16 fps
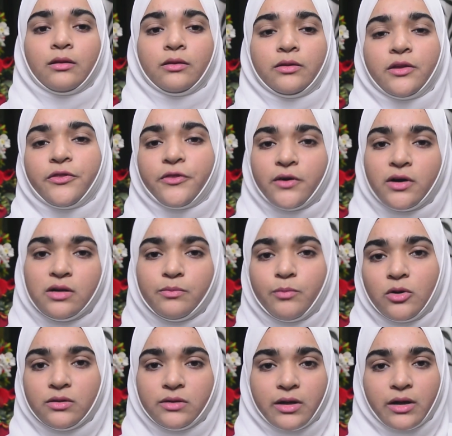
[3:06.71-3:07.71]
The third
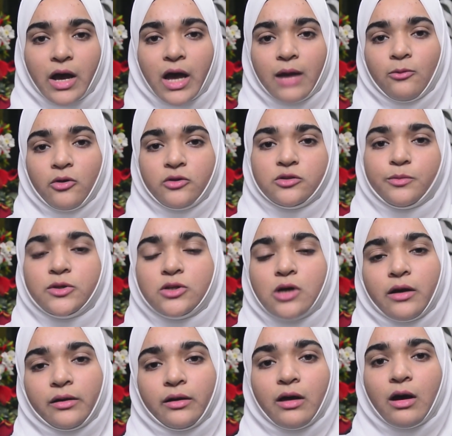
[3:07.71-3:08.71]
book that I'm going to be
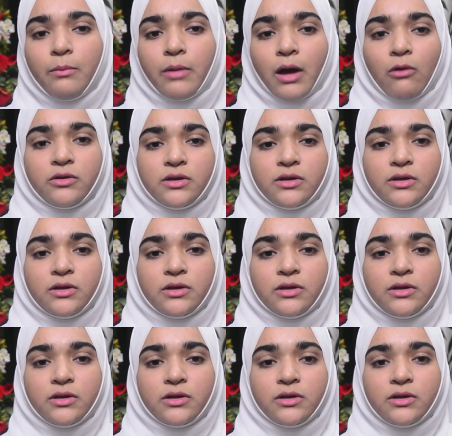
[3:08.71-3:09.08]
talking about